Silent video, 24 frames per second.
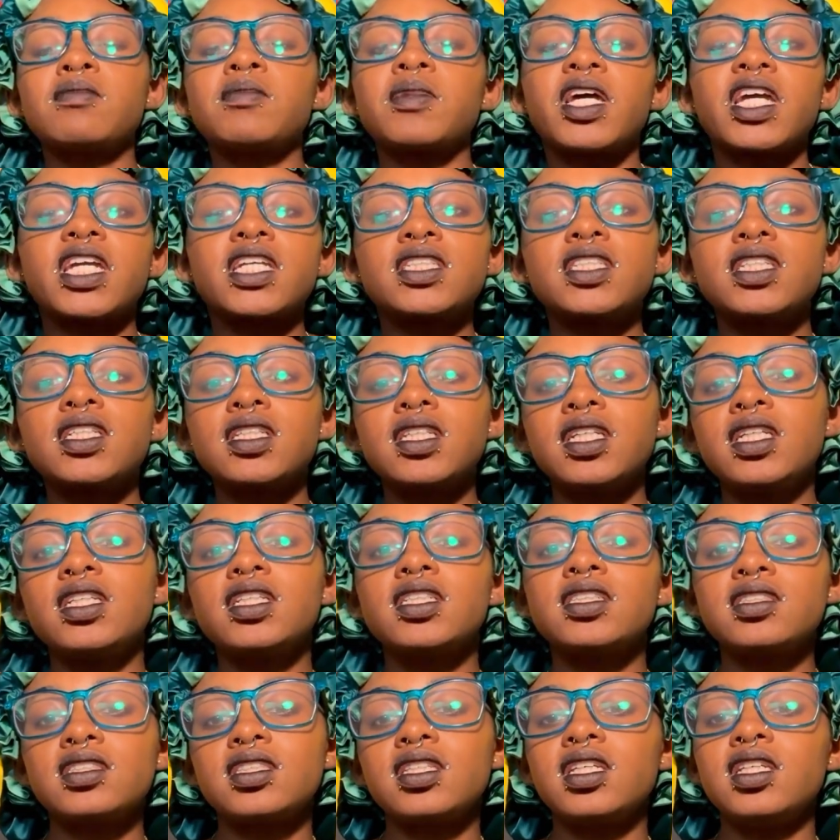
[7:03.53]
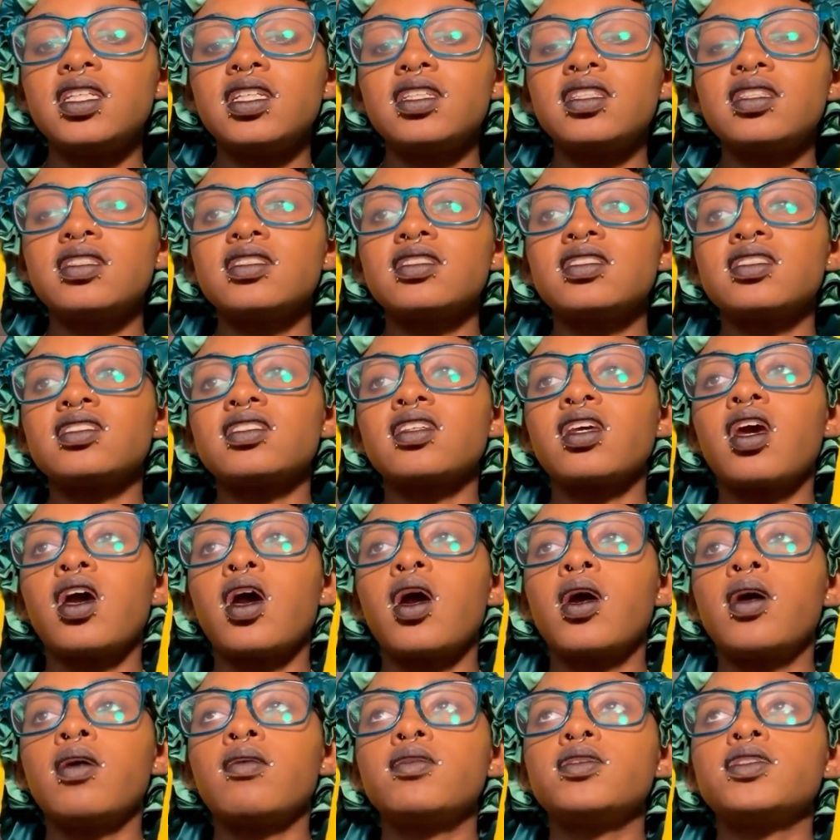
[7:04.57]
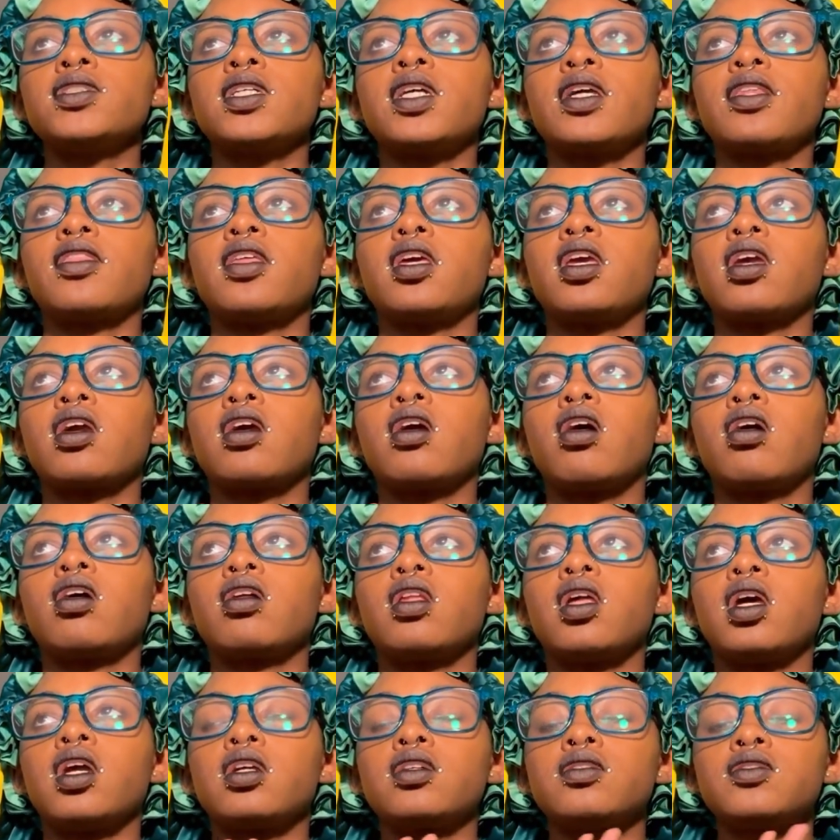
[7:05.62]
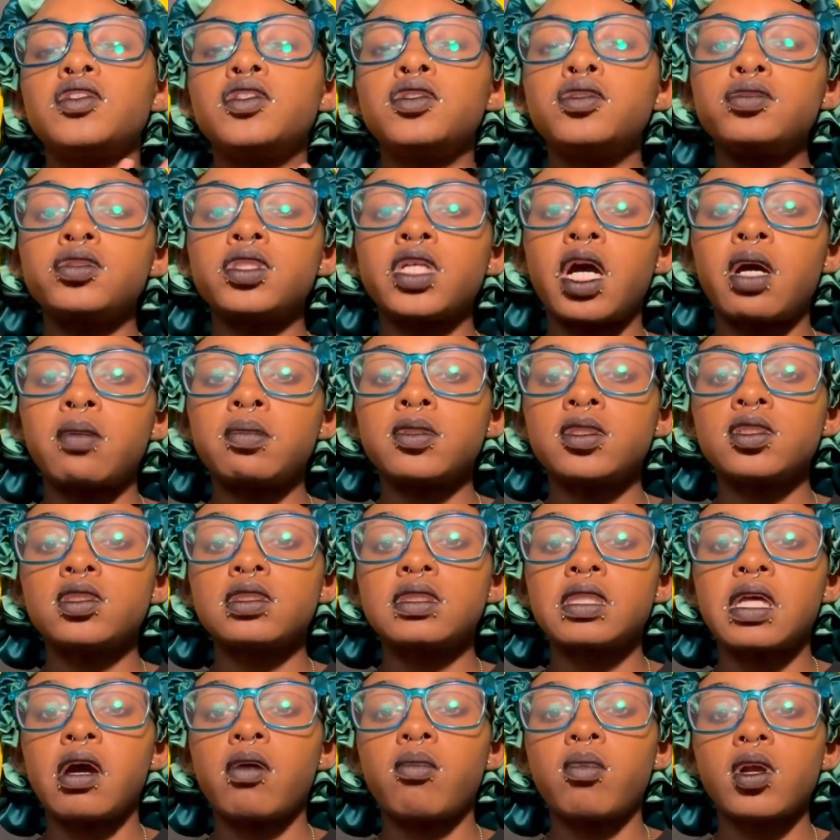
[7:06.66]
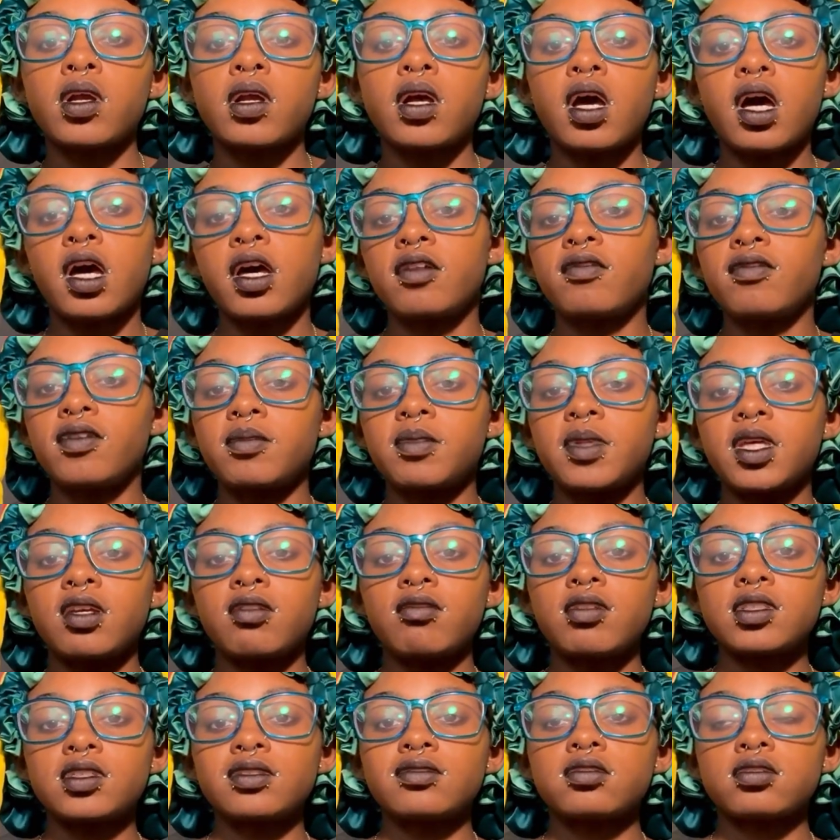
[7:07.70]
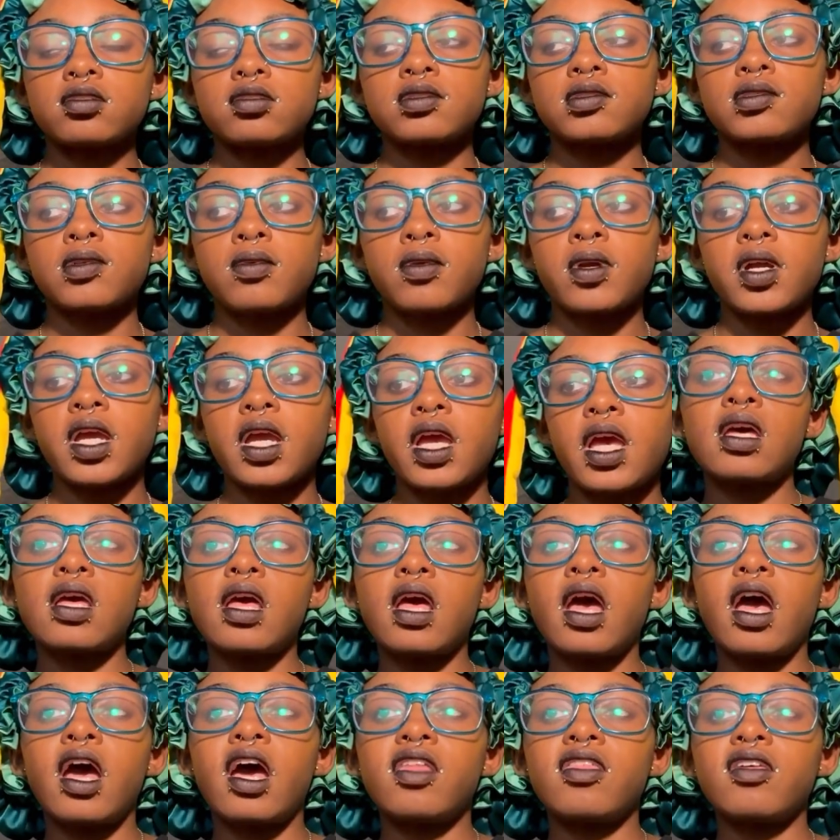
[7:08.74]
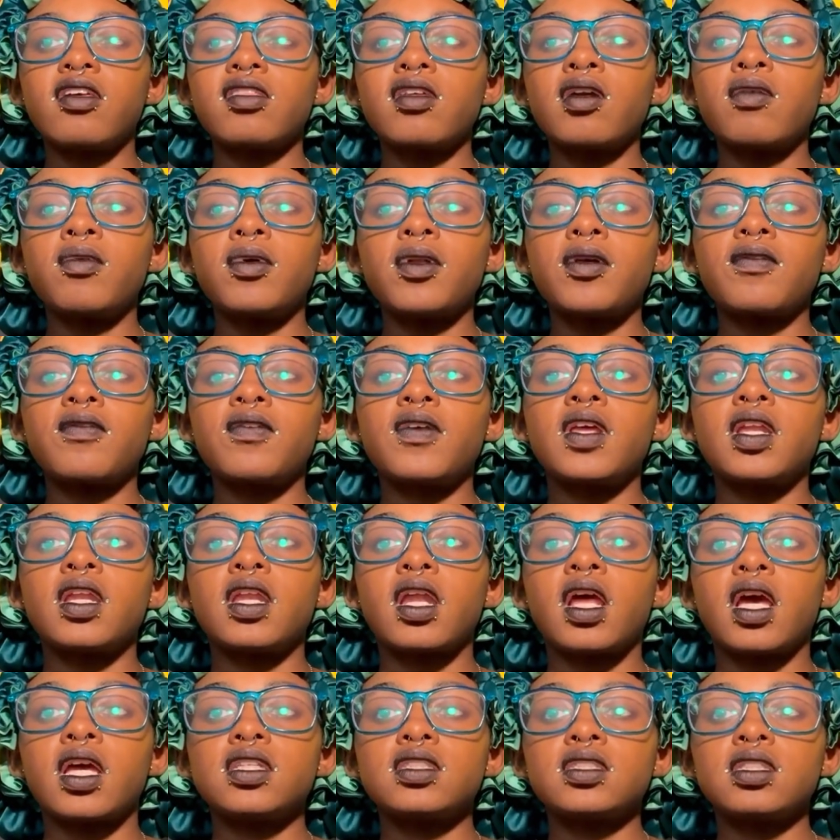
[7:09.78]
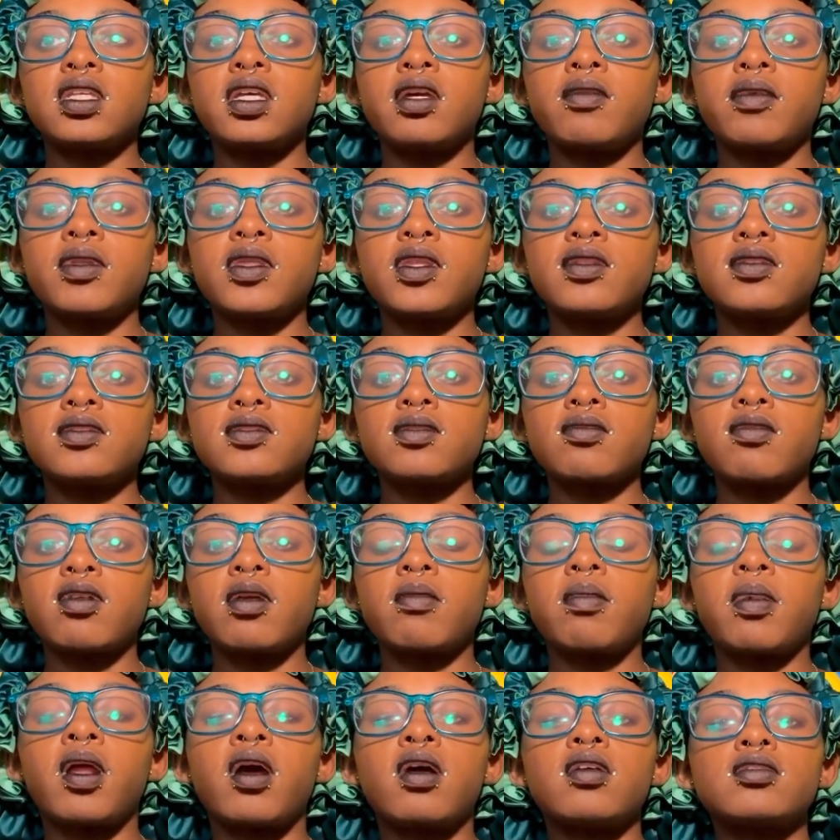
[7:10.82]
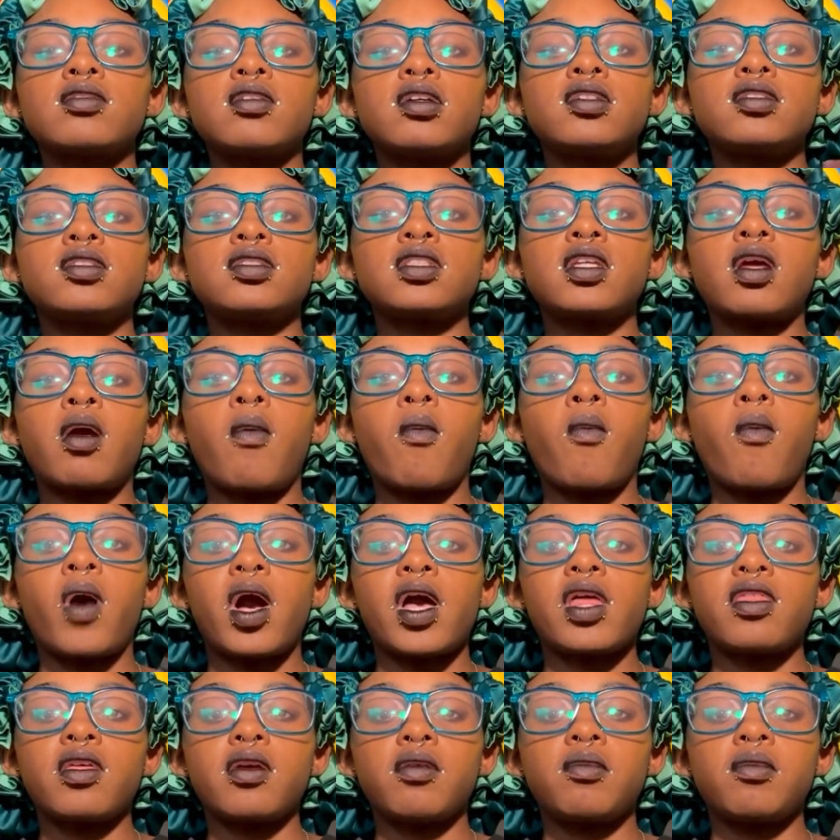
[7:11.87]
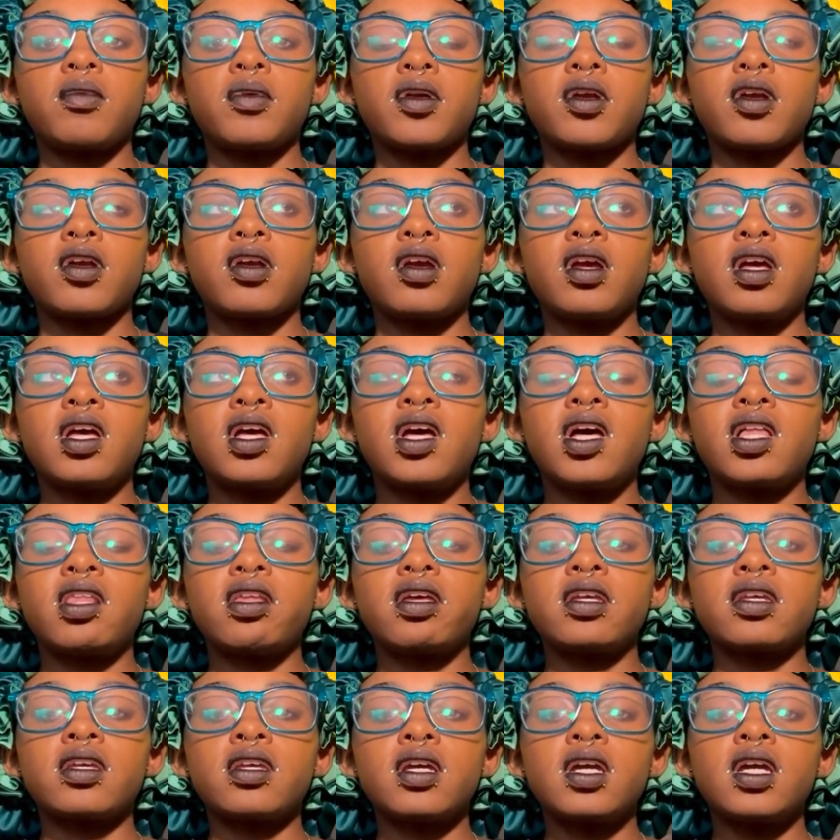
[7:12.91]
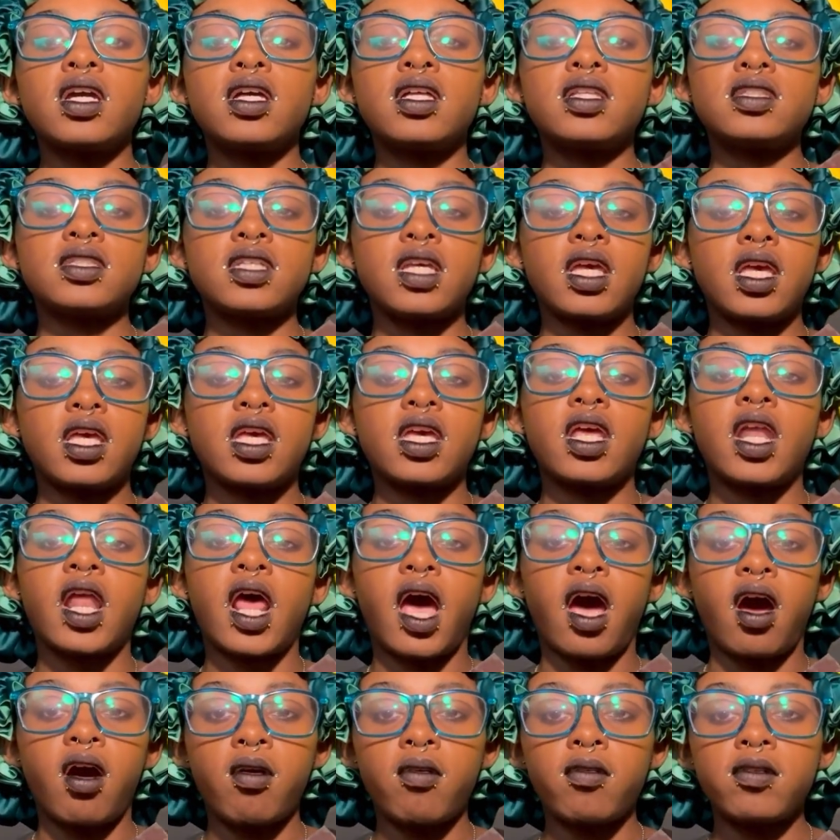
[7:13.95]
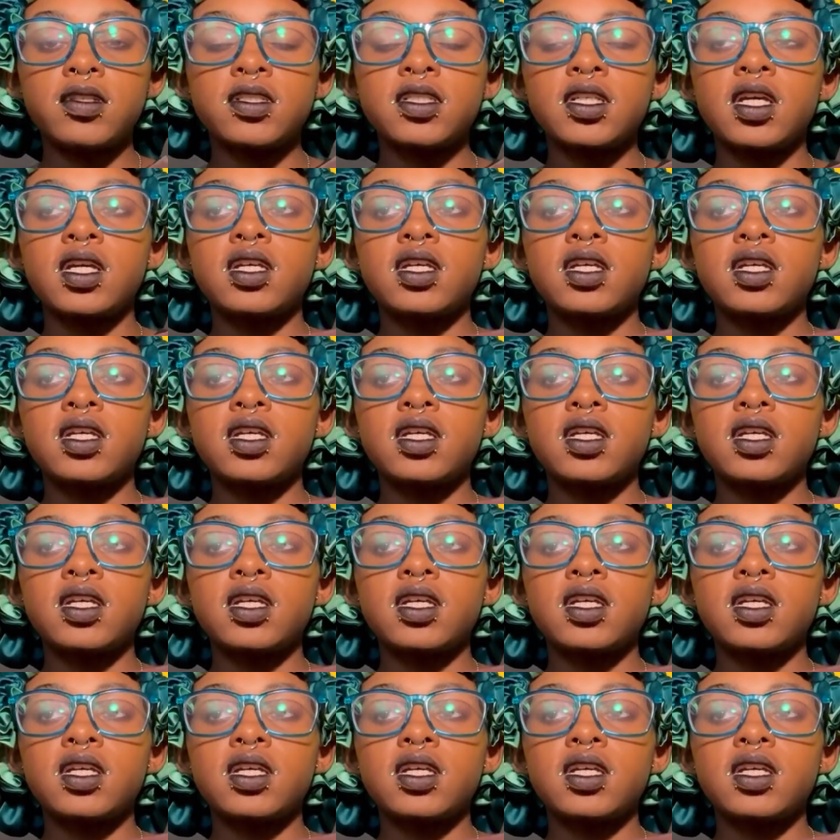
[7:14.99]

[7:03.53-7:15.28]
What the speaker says: like deleted scenes, which I think are like 2 chapters that were cut from the original story. I think they would have fit nicely within the story, but I also understand why they were like taken out